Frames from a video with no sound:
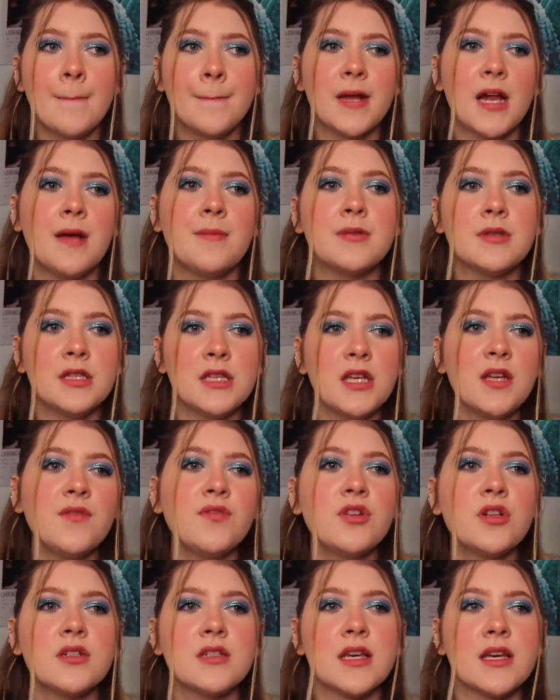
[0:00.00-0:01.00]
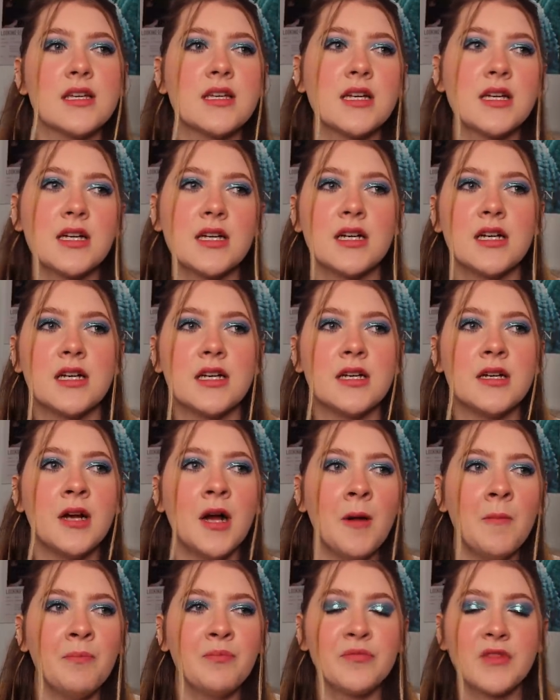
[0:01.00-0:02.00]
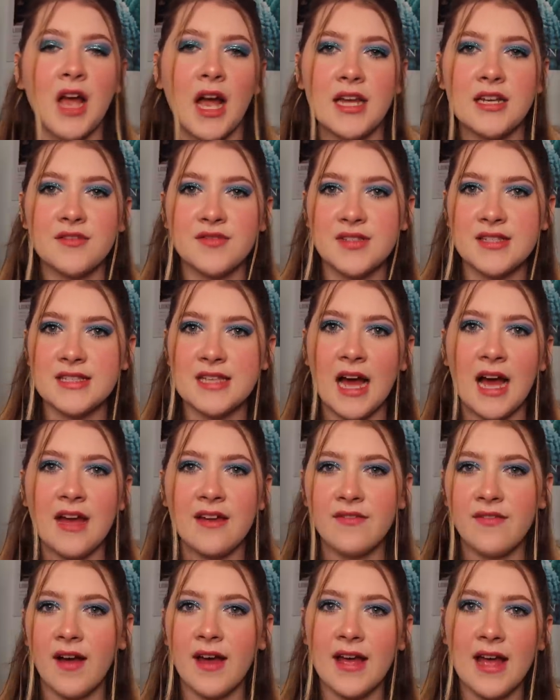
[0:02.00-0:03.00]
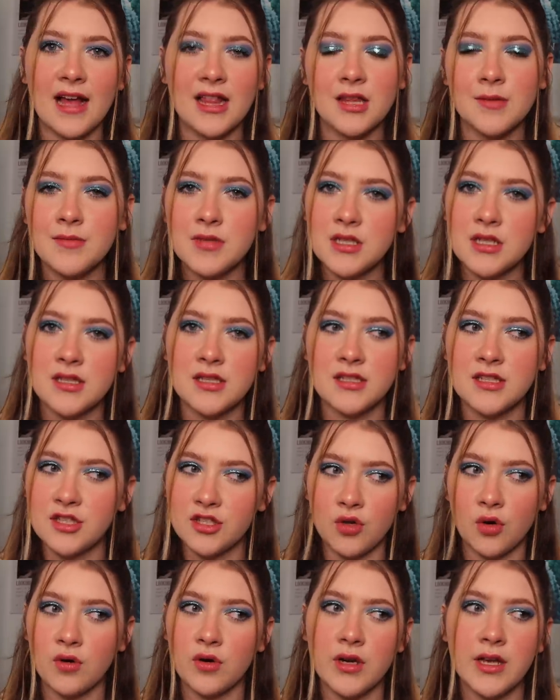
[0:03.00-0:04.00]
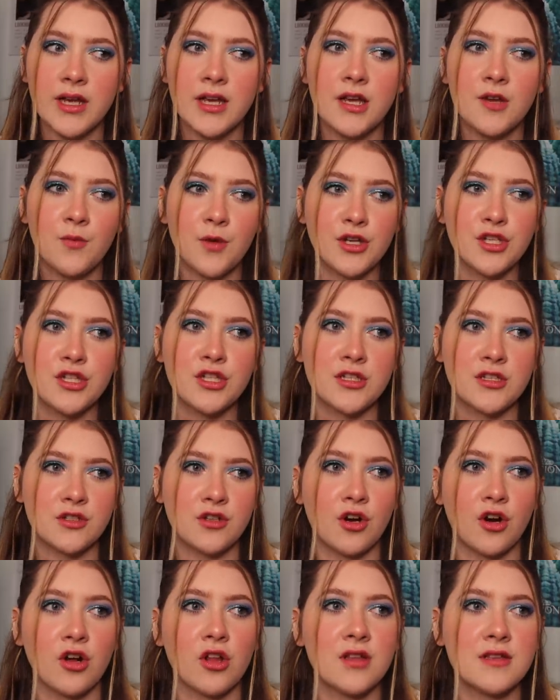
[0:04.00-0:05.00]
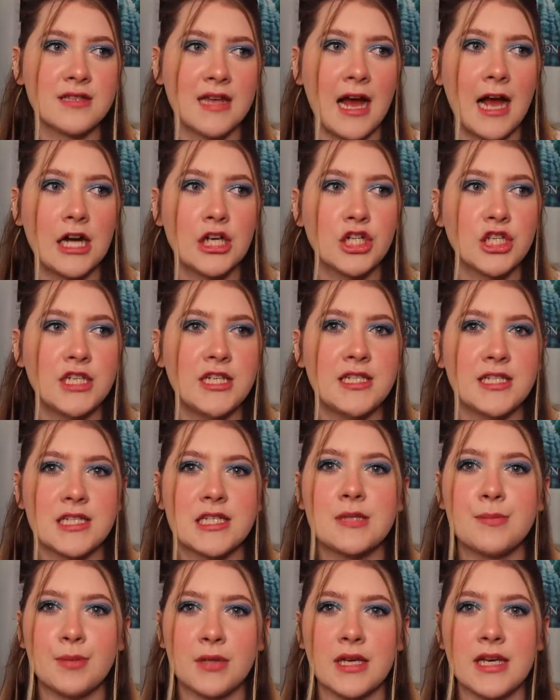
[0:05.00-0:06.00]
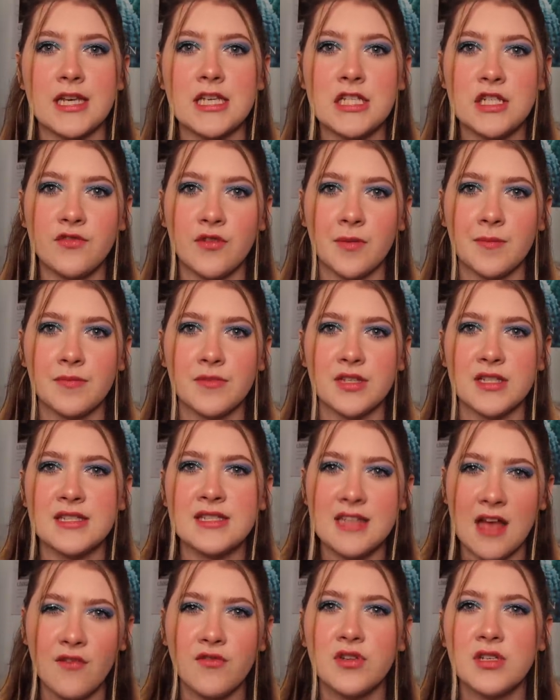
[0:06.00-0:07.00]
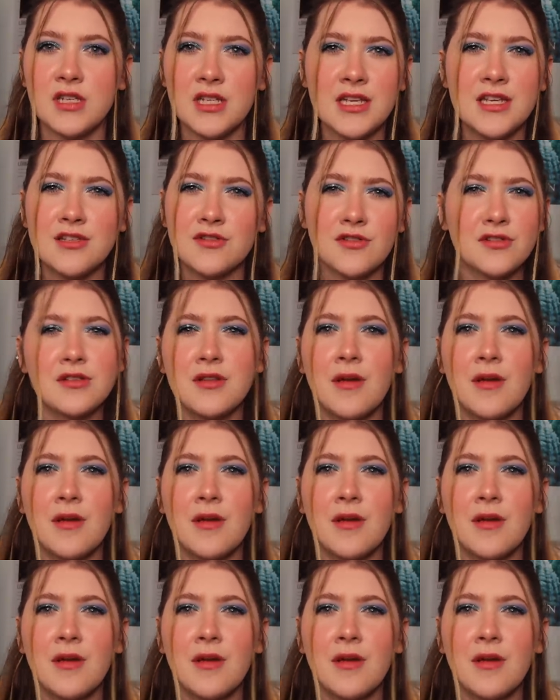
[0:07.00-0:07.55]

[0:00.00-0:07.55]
But I believe there's like a kind of sci-fi element to this story in which this girl is actually displaced from the 70s or